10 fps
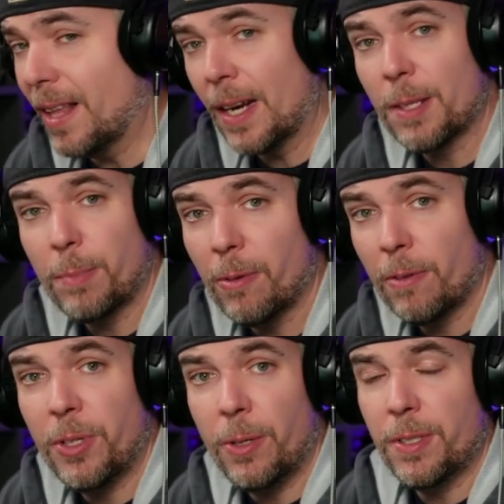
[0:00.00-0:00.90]
That is my
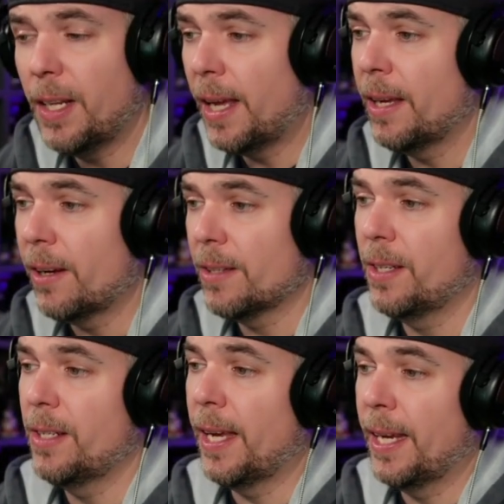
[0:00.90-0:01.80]
review today on
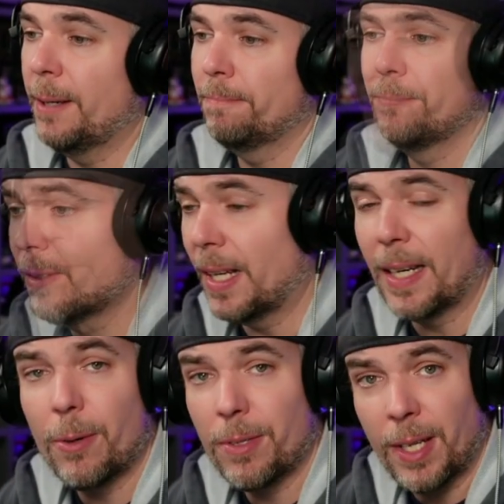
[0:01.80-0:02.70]
Zidane. Like
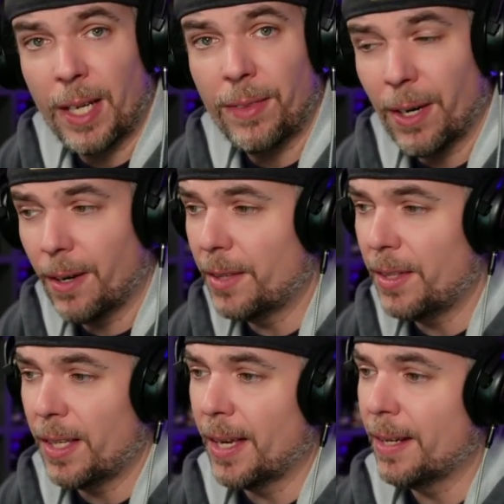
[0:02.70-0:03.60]
I was saying there at
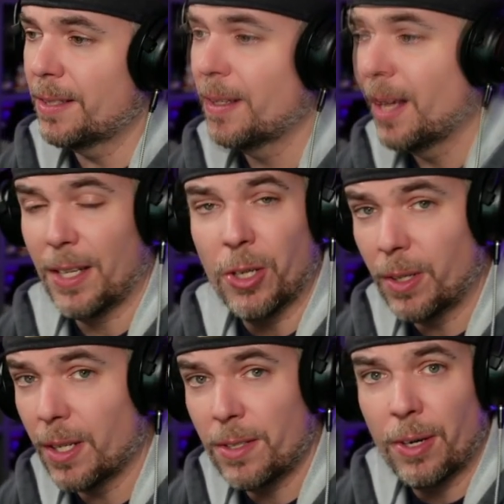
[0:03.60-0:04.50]
the end, I
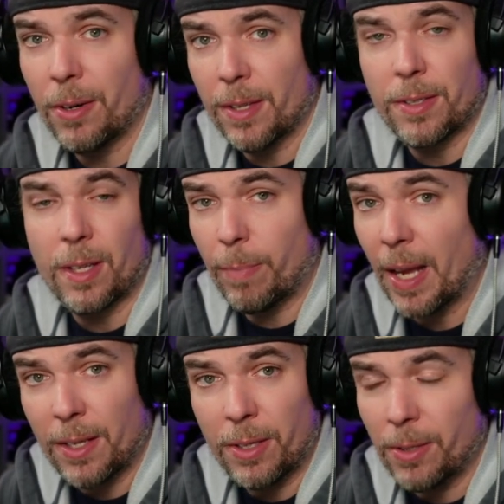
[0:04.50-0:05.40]
don't consider this a
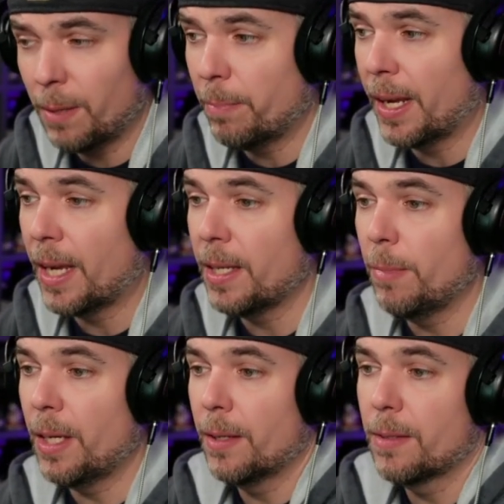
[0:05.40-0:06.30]
bad unit by any
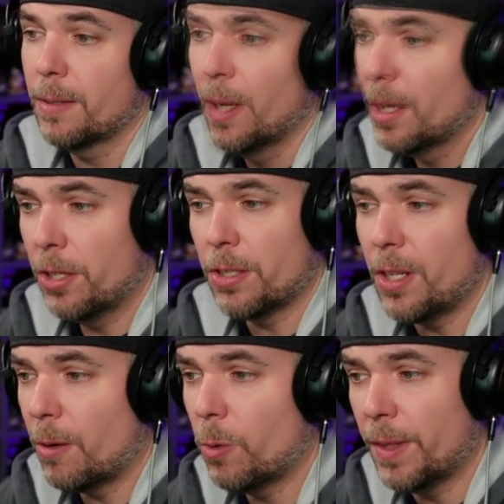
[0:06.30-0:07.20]
means, just
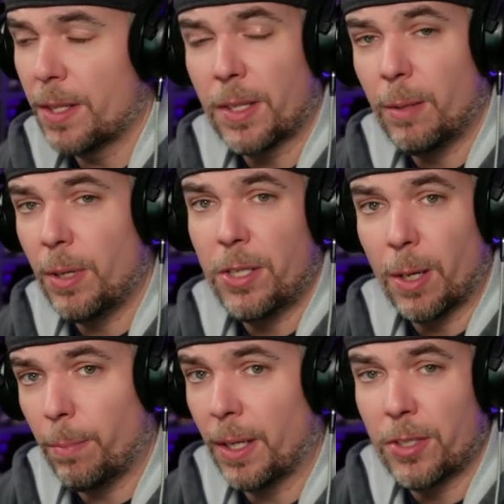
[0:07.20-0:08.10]
not one that's going to be
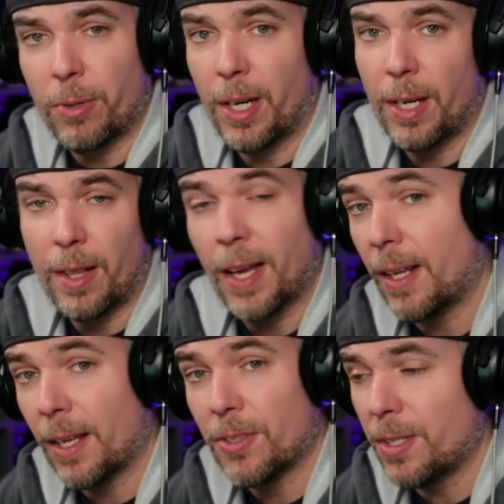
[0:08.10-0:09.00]
jumping straight into that
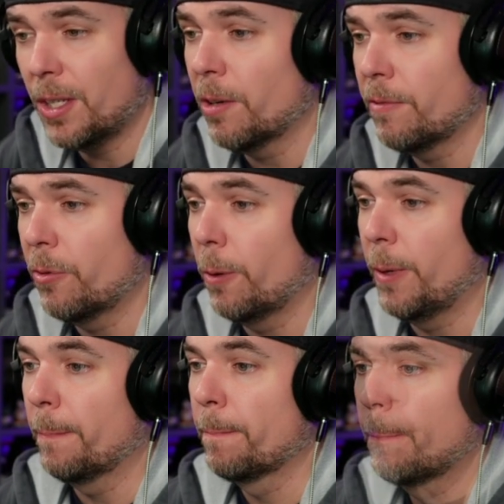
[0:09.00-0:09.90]
S tier for
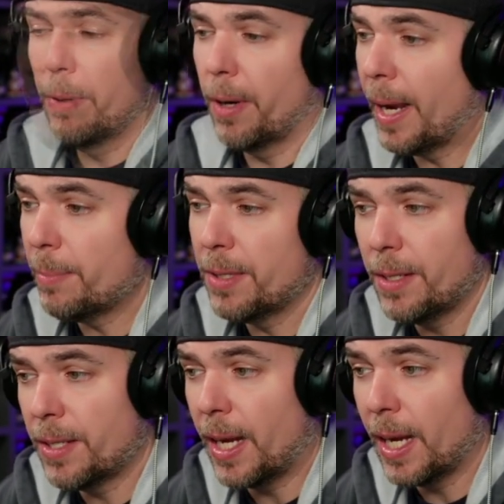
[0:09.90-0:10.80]
me. Perhaps
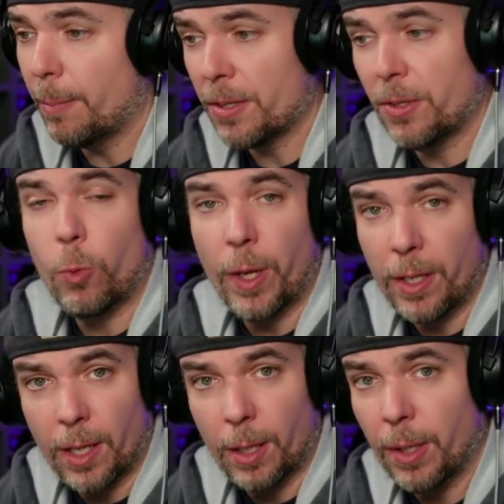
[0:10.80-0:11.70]
in time, as the
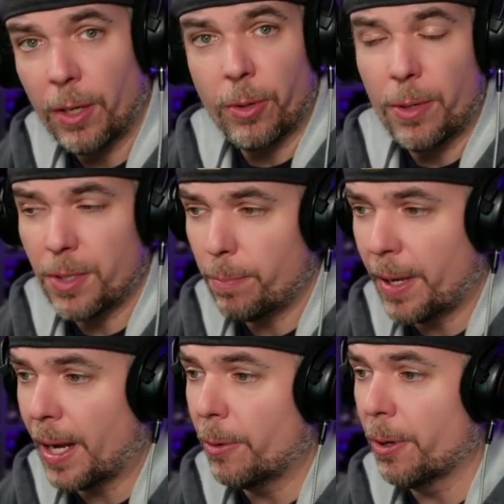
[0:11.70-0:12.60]
wind element grows in
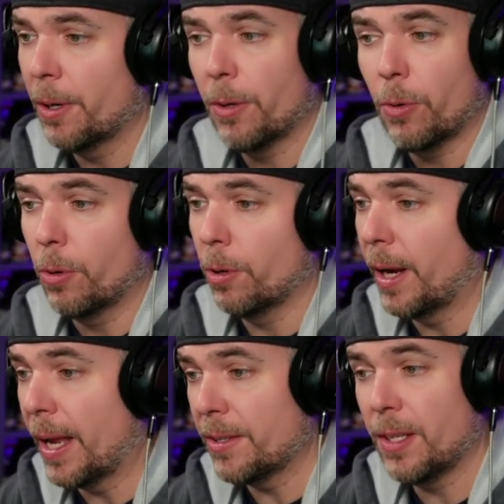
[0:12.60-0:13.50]
power or
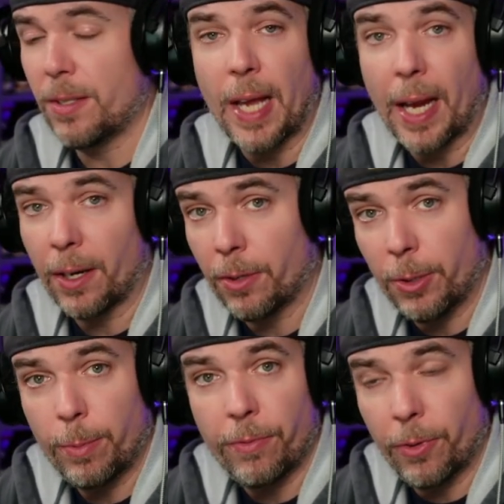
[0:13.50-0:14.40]
as his dagger
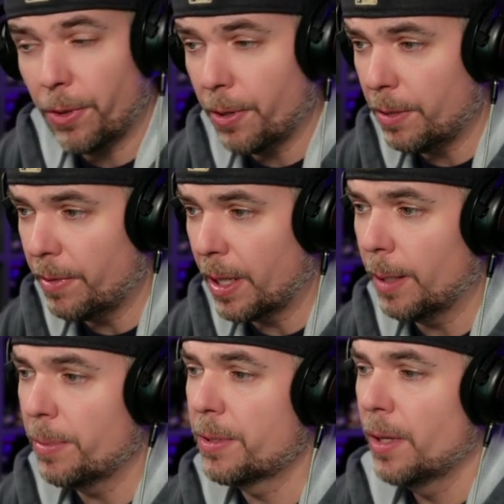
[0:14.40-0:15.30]
group further
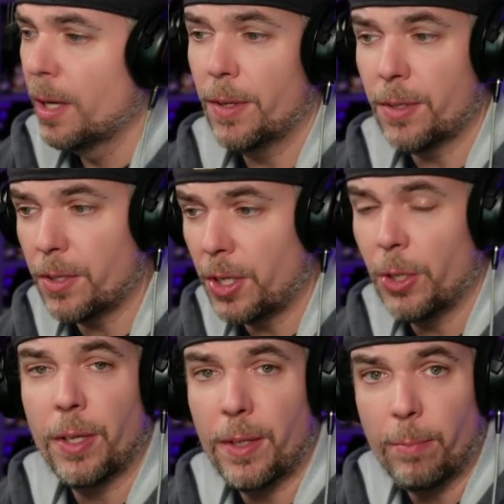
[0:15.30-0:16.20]
develops, this is a
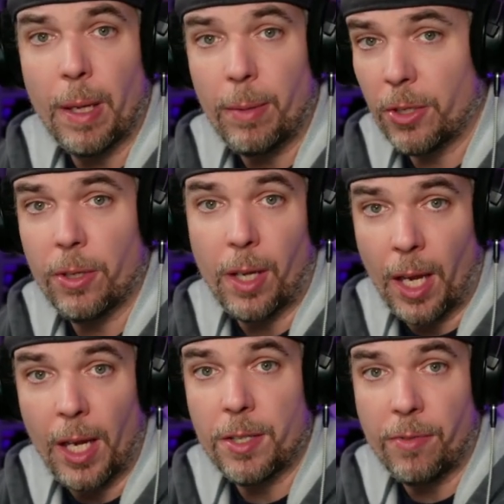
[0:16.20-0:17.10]
unit that maybe could
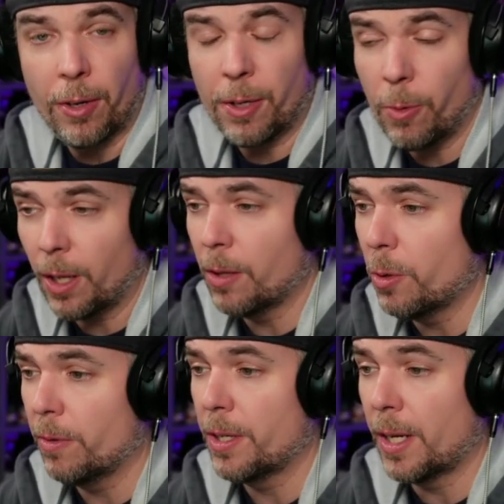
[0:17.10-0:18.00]
age very well
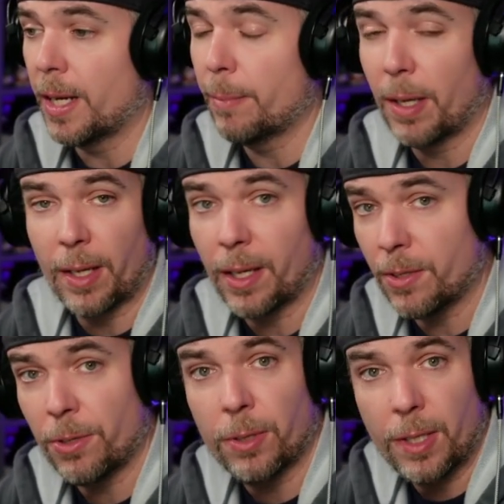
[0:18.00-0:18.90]
over time. I can
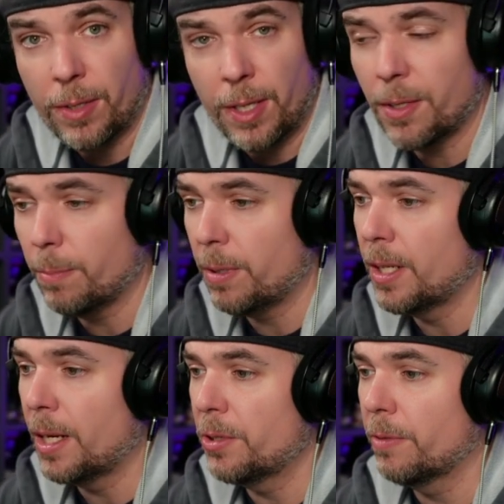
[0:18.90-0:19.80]
certainly see some
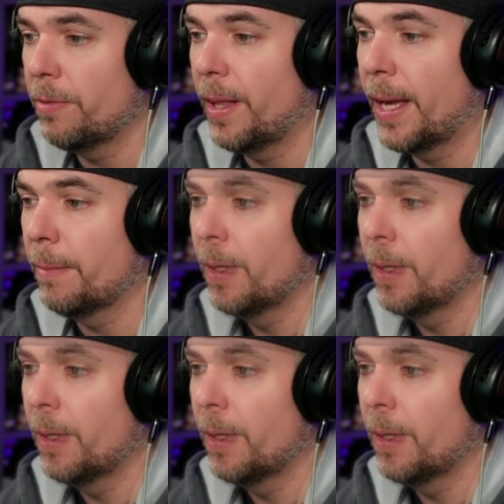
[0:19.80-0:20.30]
potential for that.